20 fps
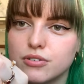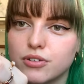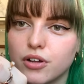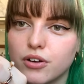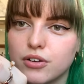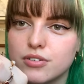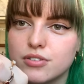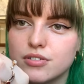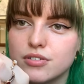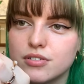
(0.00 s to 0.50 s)

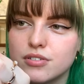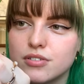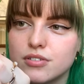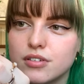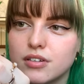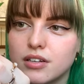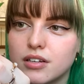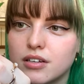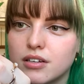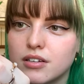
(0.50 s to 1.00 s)
looks
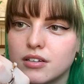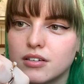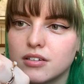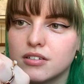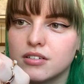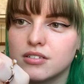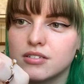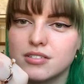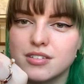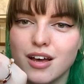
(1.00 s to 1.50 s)

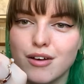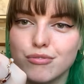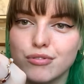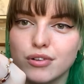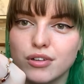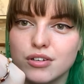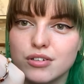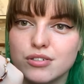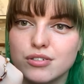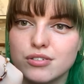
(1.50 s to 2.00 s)

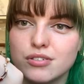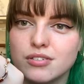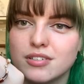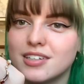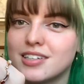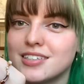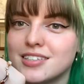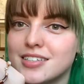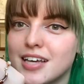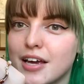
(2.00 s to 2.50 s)
devilish
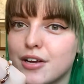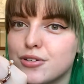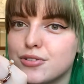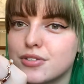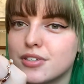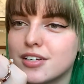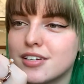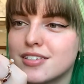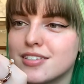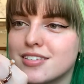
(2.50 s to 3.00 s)
and
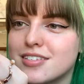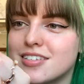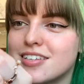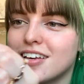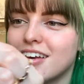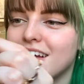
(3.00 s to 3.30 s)
dangerous.